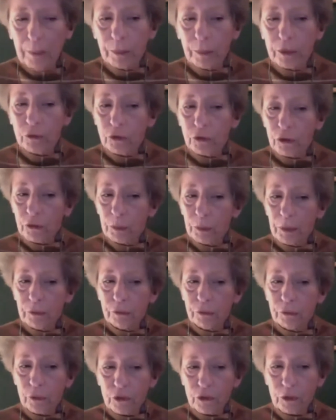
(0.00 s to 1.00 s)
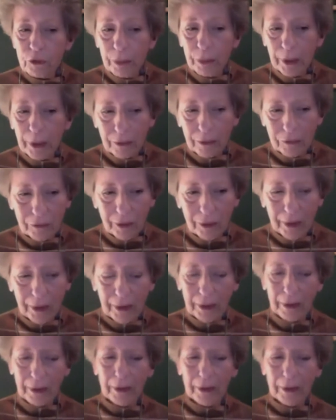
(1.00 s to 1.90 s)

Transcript: But just before she passed on,